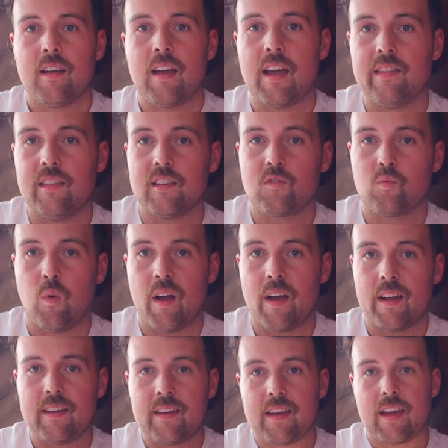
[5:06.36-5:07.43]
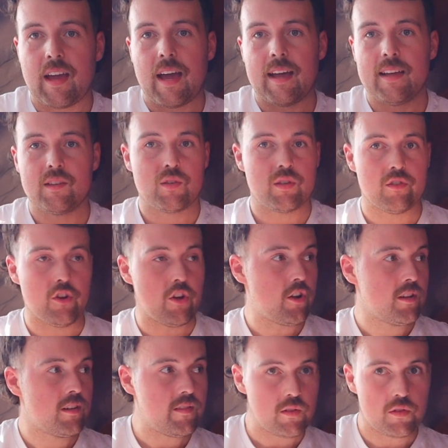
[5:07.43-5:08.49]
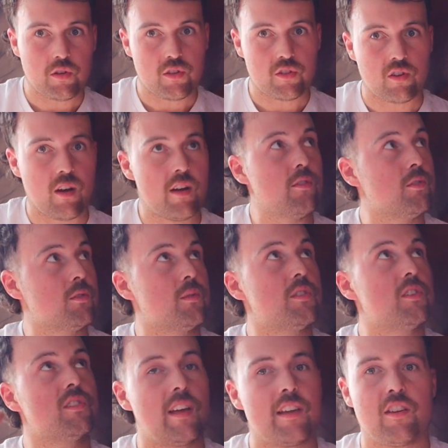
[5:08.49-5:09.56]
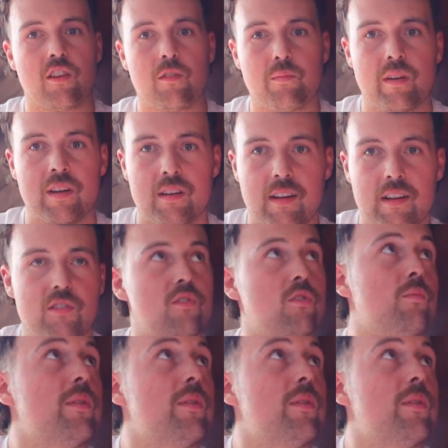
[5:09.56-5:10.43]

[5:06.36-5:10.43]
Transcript: And this swag, it has not only the 2 side doors, which is like, you know, pretty traditional,